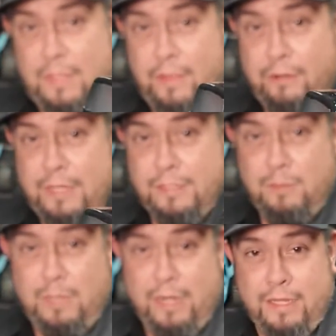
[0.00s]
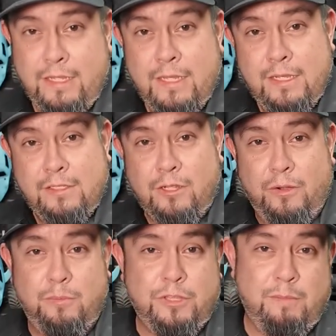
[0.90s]
there is the body. Let's go
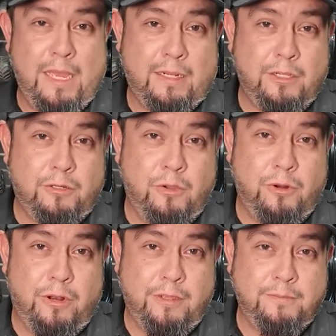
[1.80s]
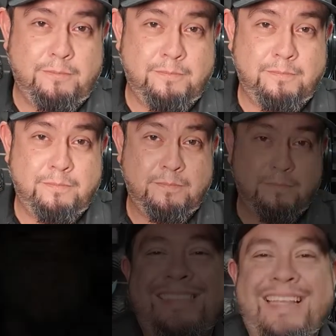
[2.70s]
ahead and put the matte clear coat on it.
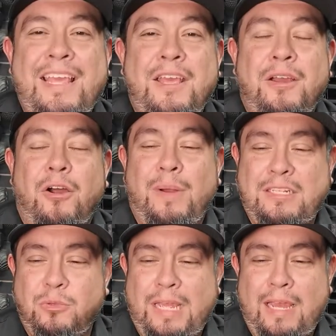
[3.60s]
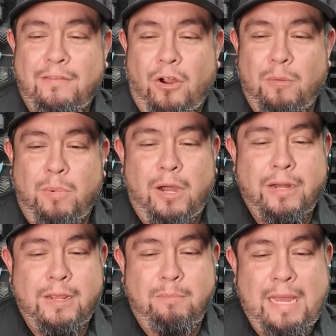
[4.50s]
Alright, so we have our
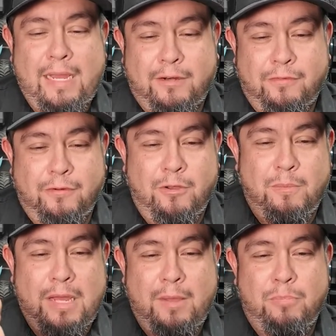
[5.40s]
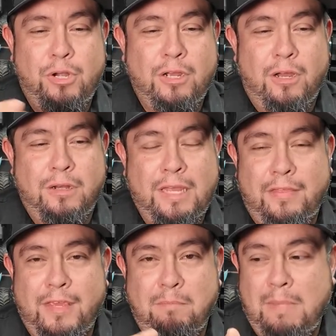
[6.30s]
body back from putting on
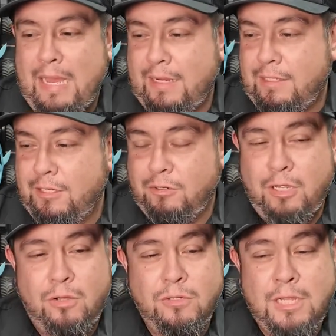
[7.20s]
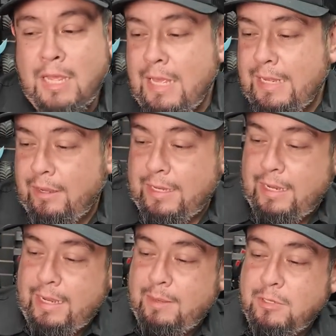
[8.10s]
the matte clear coat. Now again,
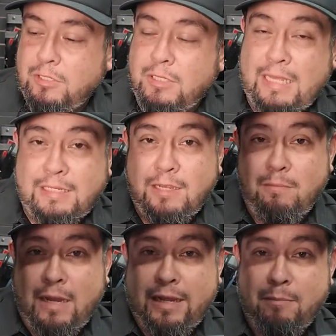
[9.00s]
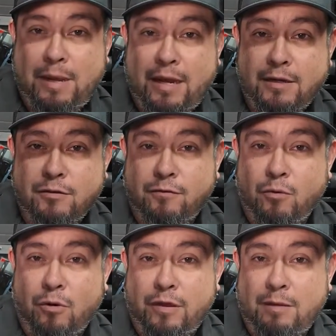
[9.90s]
I am using that Tamiya paint
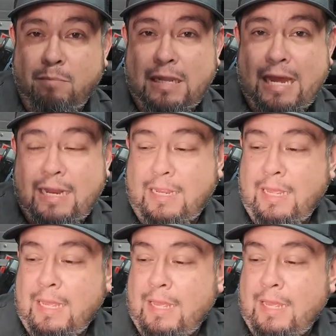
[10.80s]
for the black,